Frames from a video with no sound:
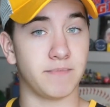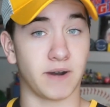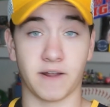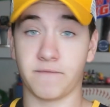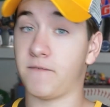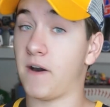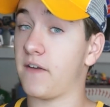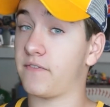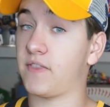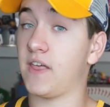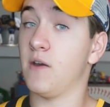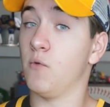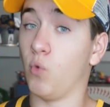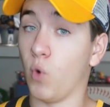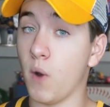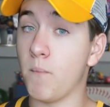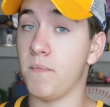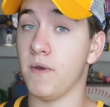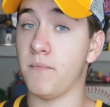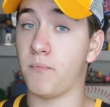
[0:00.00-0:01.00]
but I thought they
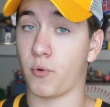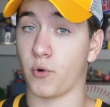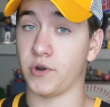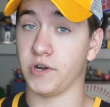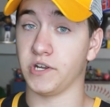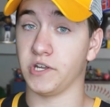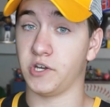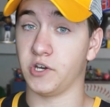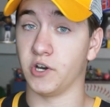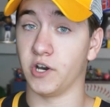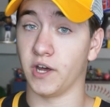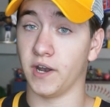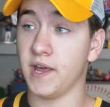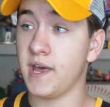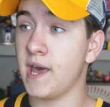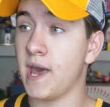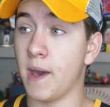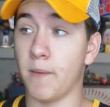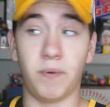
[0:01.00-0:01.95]
would be pretty good.